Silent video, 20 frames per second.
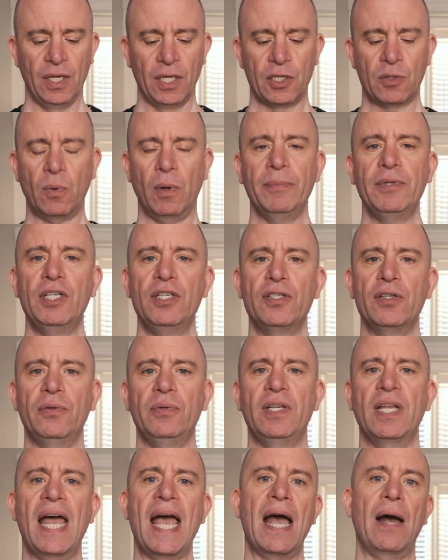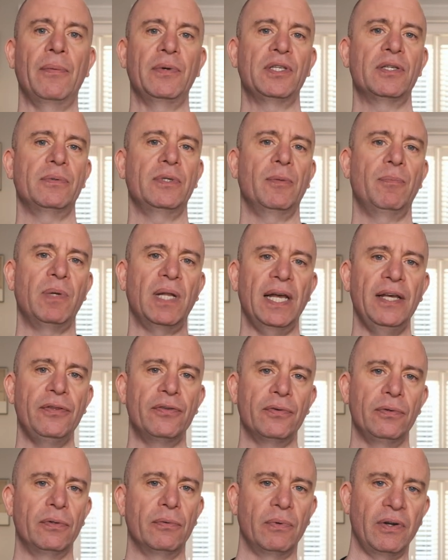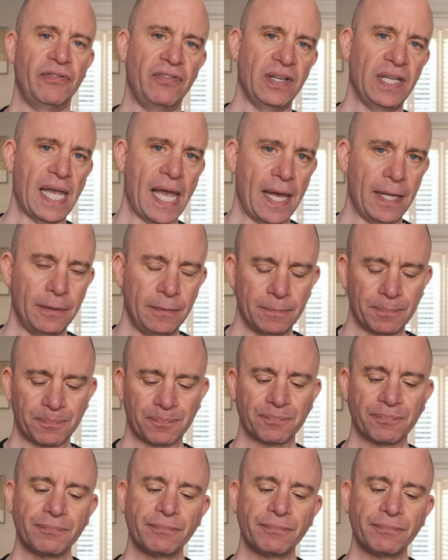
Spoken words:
So what I'm going to do now is I'm going to play through the riff again,